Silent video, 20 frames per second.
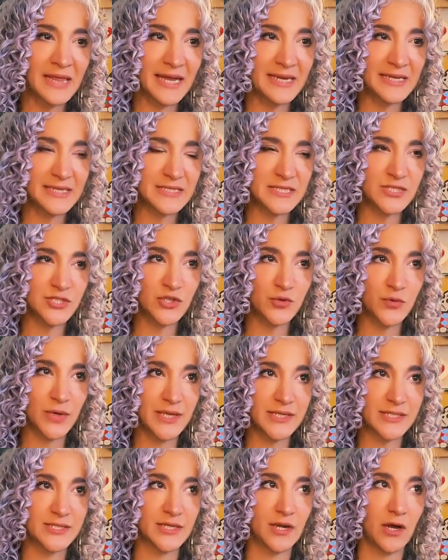that is
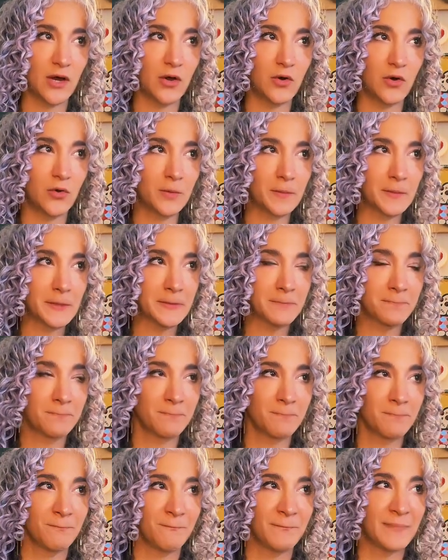doing so
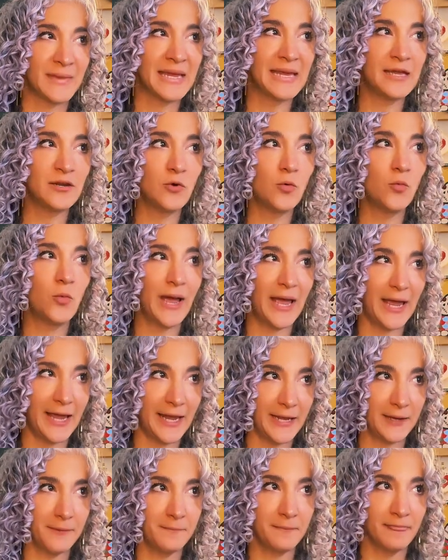in a
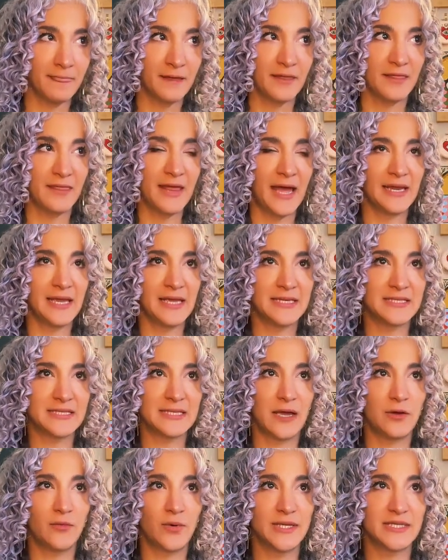way that
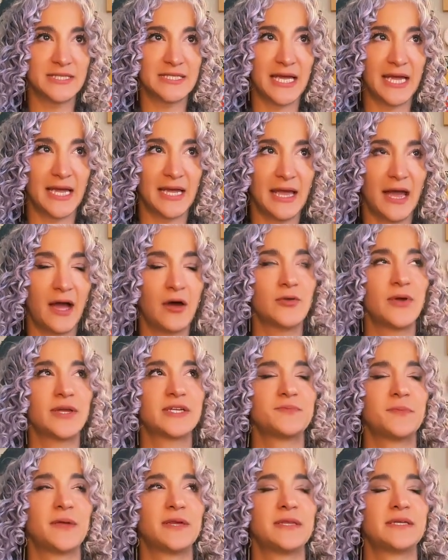is, I want to say, how do
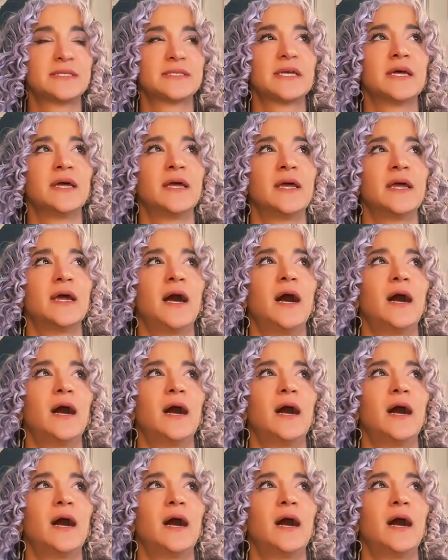I explain this?